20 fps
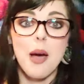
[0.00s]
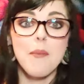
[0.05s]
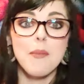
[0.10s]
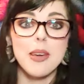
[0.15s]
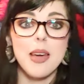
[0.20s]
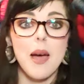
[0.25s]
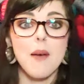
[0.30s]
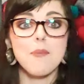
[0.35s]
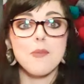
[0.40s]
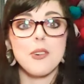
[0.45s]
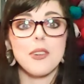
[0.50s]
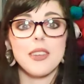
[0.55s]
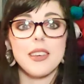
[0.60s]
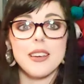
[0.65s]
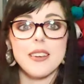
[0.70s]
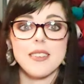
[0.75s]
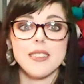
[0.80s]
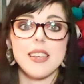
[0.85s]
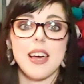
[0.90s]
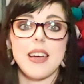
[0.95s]
coming. I'm really
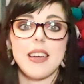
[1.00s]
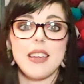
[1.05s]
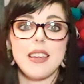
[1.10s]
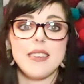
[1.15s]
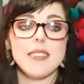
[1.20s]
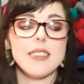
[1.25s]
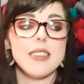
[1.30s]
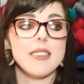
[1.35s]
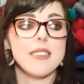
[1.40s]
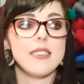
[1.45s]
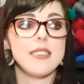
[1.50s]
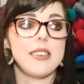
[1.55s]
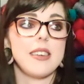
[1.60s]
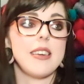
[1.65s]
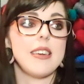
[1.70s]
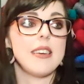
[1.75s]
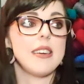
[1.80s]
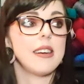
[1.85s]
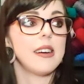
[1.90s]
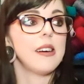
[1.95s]
excited to
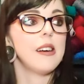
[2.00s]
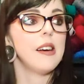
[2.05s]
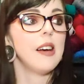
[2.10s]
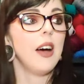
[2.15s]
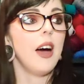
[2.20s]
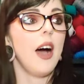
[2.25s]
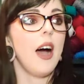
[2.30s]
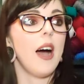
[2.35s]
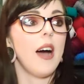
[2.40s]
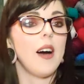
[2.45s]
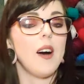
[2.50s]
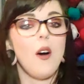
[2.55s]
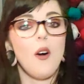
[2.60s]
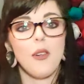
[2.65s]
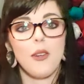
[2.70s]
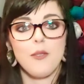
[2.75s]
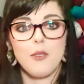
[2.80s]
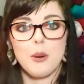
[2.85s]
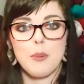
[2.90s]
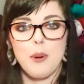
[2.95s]
see
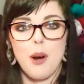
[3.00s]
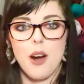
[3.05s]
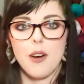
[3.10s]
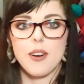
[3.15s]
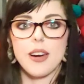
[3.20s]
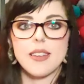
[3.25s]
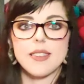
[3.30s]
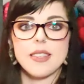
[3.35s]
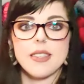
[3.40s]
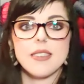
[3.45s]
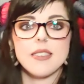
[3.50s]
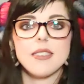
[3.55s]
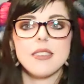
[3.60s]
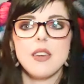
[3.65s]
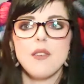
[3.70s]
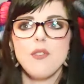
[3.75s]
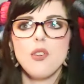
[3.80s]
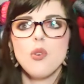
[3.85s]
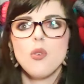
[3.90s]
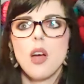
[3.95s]
all of your progress and see
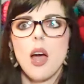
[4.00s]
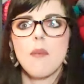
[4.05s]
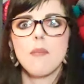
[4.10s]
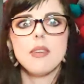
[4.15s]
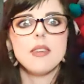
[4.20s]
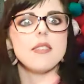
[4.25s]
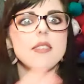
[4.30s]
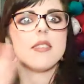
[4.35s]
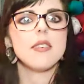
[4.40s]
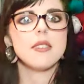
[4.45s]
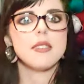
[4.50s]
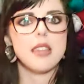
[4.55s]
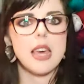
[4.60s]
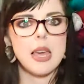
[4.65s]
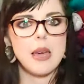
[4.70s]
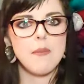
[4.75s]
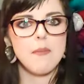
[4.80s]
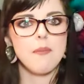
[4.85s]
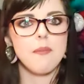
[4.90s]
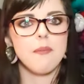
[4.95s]
if you come into the
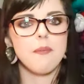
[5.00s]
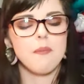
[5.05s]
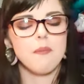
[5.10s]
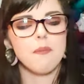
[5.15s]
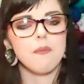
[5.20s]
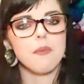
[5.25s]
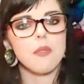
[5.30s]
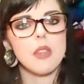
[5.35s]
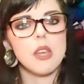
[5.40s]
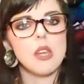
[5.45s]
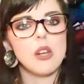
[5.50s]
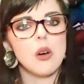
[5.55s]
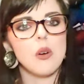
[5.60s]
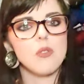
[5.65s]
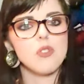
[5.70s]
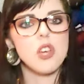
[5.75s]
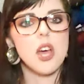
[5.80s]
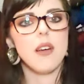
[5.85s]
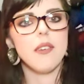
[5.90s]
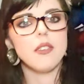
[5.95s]
same, you know,
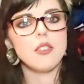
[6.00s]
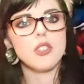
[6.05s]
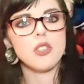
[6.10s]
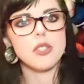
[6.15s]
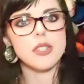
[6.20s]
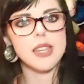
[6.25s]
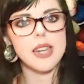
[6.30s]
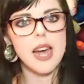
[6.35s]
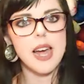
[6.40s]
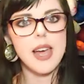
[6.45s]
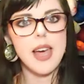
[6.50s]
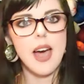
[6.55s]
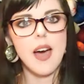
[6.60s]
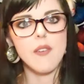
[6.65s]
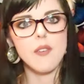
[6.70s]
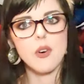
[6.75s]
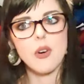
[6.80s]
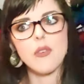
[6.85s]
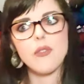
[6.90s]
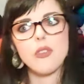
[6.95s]
challenges that I
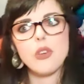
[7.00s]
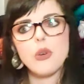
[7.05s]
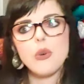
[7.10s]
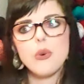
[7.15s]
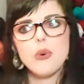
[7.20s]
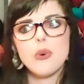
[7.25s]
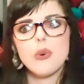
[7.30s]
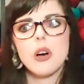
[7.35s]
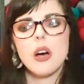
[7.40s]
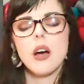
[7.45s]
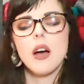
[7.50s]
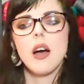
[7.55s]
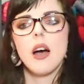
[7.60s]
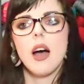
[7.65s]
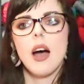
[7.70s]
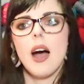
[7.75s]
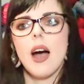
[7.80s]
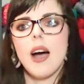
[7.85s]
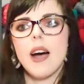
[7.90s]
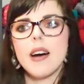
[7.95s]
have, or if you,
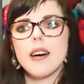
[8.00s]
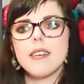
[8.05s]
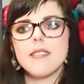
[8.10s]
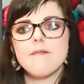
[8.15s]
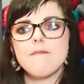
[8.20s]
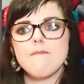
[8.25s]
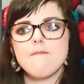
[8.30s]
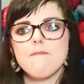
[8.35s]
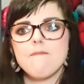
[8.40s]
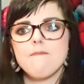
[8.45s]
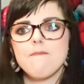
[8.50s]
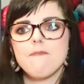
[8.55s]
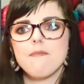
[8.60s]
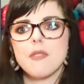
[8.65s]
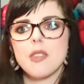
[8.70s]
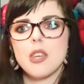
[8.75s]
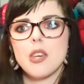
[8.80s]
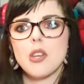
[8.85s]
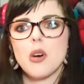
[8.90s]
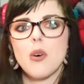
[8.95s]

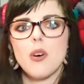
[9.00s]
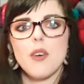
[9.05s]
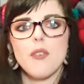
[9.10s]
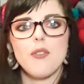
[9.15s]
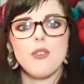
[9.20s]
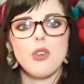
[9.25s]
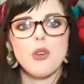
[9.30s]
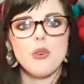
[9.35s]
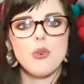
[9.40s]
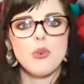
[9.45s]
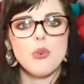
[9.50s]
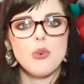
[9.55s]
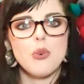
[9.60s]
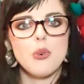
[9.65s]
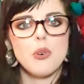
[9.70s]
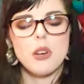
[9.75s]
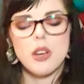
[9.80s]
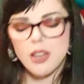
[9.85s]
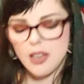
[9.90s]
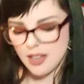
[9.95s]
you know, if
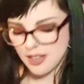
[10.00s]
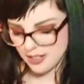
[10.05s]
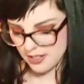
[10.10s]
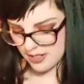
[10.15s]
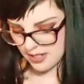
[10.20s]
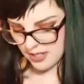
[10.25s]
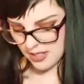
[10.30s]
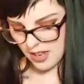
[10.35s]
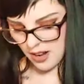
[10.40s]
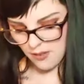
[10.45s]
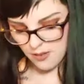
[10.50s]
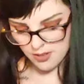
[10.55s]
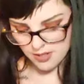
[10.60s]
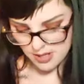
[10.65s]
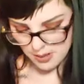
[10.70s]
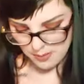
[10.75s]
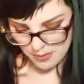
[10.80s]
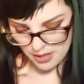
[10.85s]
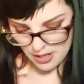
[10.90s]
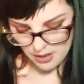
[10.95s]
you discover
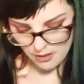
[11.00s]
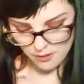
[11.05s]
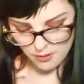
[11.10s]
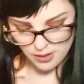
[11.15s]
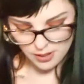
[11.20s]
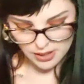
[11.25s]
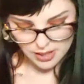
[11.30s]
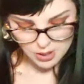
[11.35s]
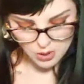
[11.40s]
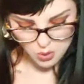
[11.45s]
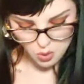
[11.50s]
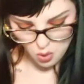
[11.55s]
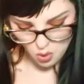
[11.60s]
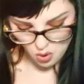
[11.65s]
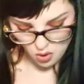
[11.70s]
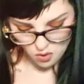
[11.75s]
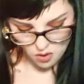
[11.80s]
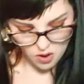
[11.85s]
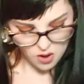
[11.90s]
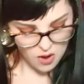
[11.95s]
something really
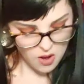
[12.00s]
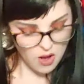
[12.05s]
cool